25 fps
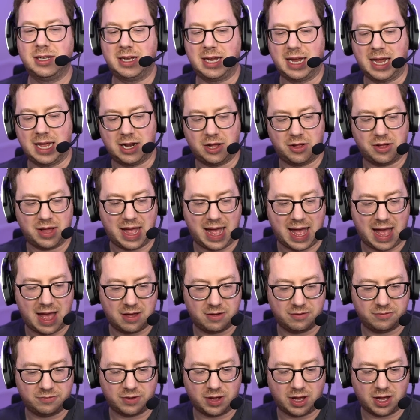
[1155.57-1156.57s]
And I'll
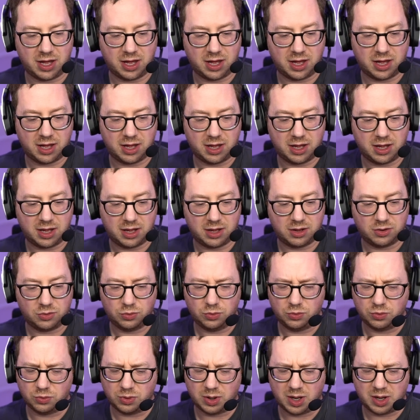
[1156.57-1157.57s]
have, uh,
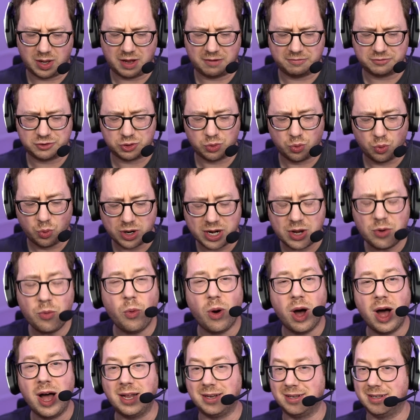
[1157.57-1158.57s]
ooh, I'll have
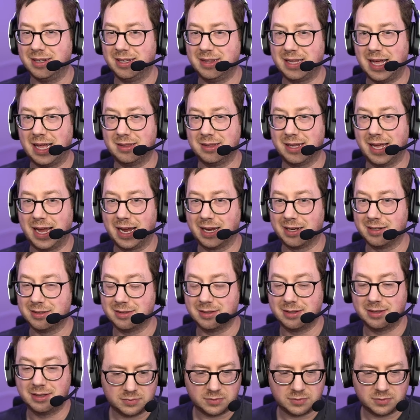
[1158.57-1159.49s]
21 in that lane.